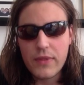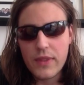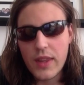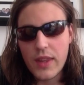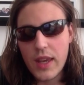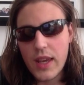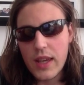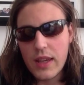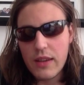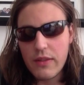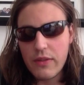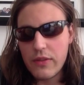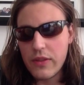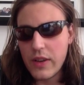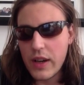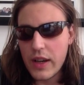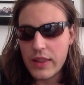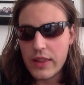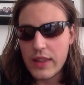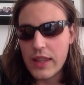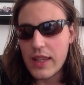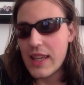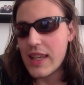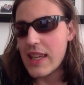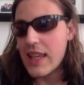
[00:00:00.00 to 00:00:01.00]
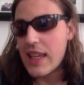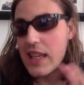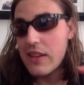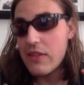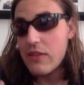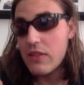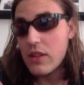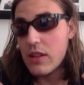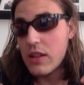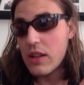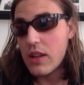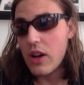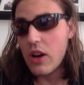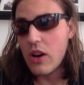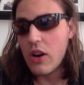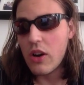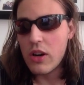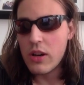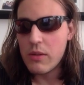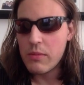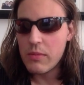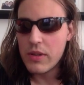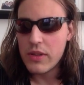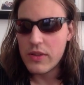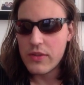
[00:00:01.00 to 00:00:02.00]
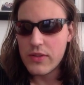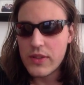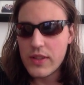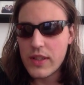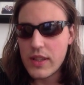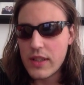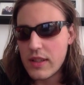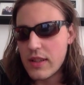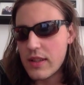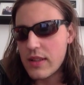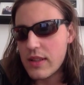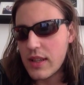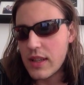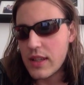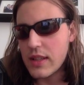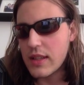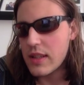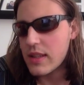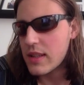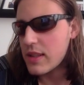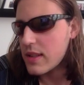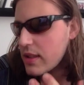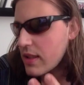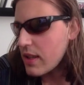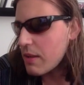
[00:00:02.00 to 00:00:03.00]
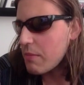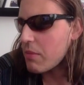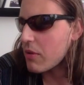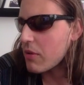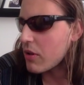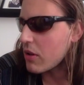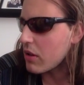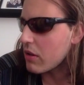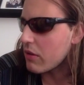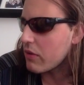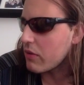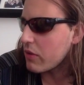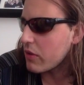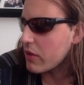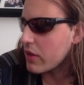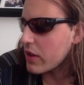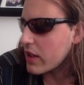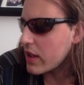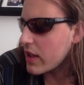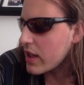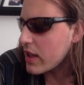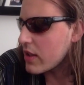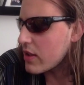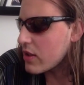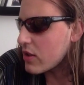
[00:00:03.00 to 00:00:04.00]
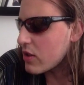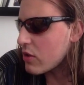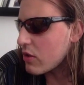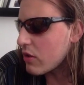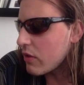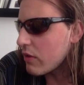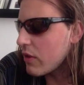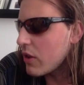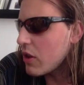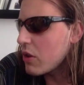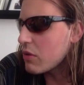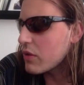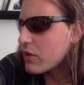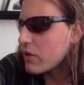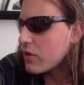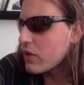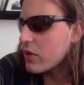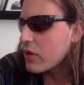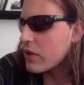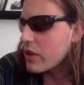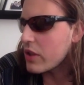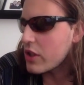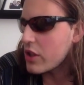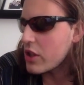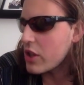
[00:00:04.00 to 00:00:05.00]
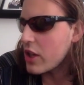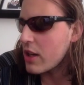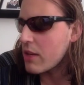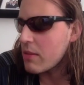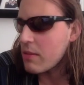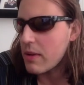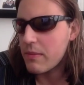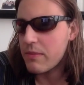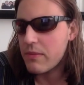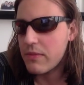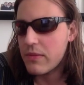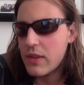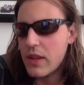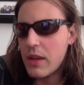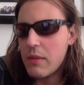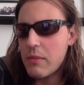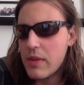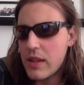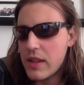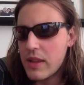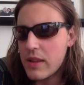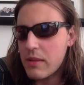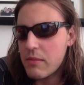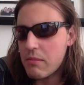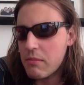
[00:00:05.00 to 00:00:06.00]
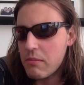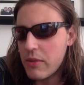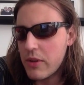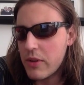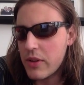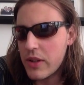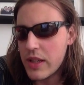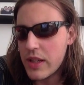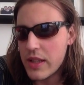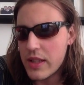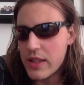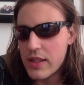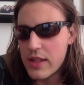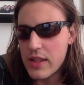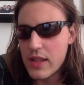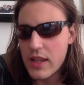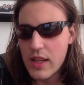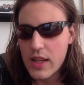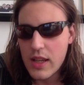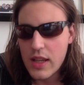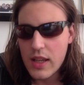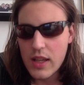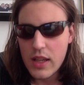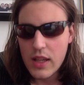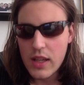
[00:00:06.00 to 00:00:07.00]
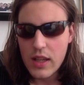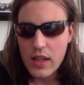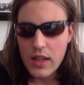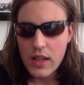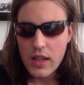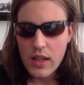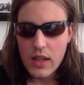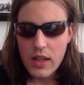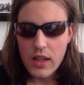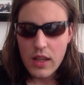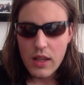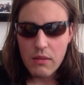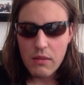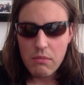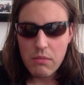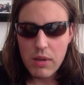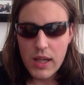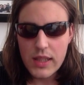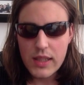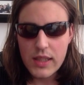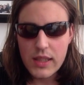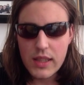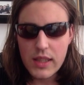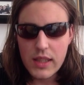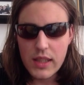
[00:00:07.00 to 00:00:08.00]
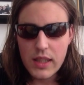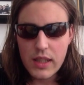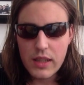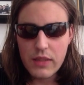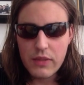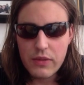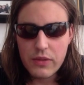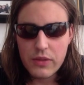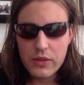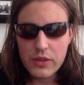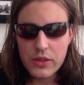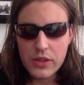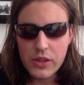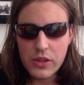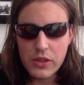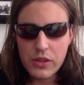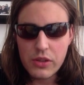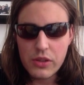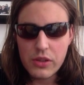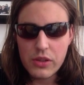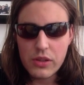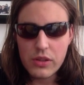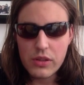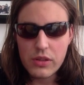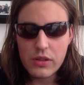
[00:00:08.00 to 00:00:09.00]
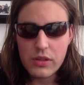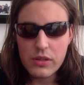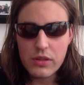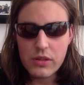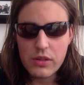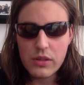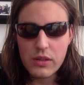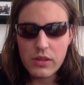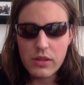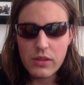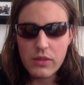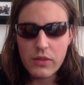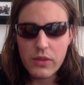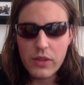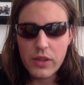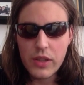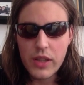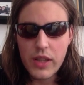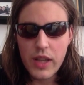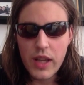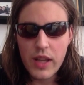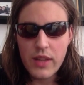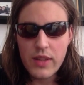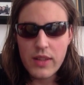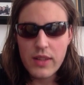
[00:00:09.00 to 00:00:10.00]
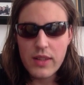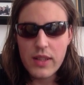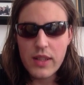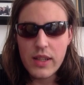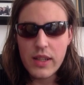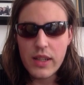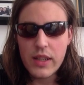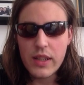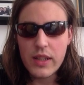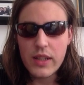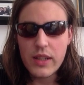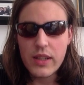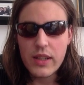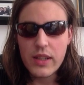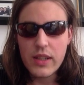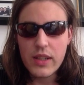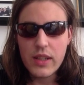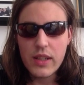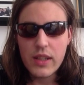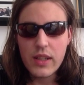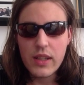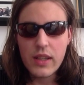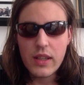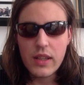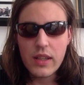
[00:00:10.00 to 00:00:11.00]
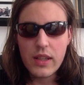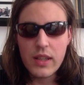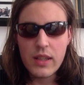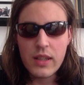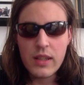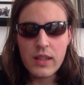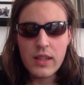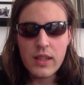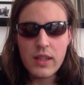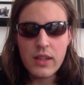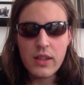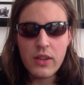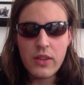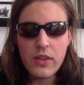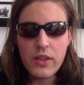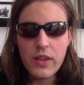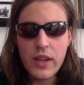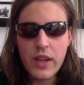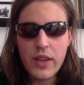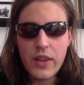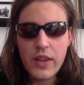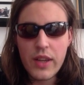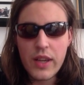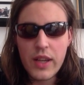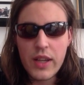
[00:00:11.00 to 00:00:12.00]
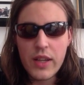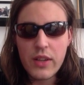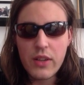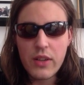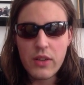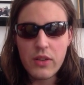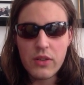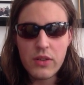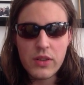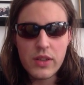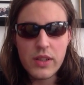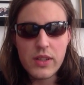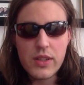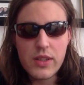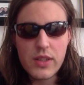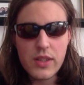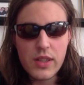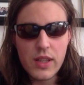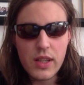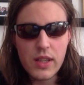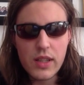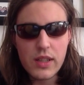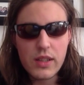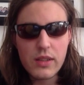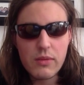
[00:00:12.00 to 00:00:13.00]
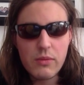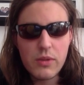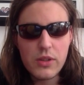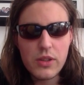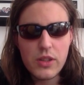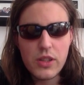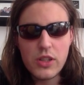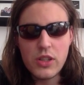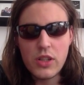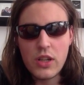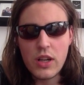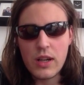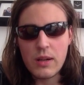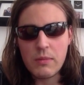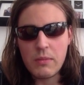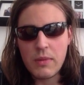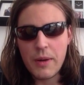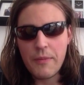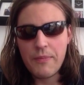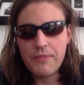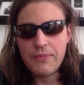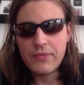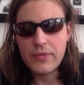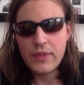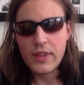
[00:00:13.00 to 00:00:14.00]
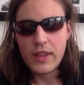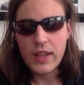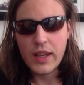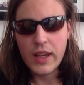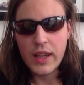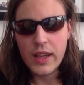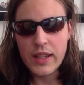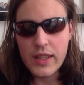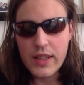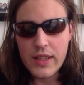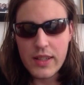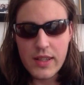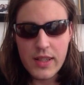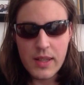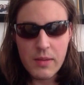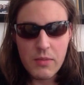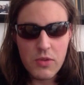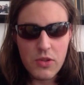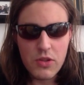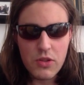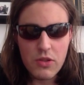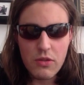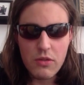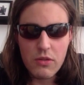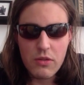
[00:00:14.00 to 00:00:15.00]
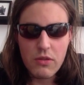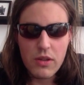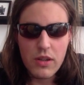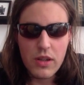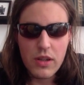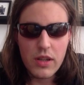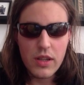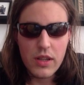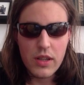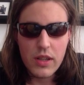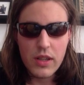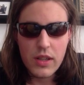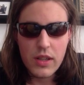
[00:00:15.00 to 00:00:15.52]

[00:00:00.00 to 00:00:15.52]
they fight the evil army of 66, it's typical for the kids to vote for the Marines. But for Nero, for the gunslinger, he, on the other hand, only stuck with the Jerma. And he seems to,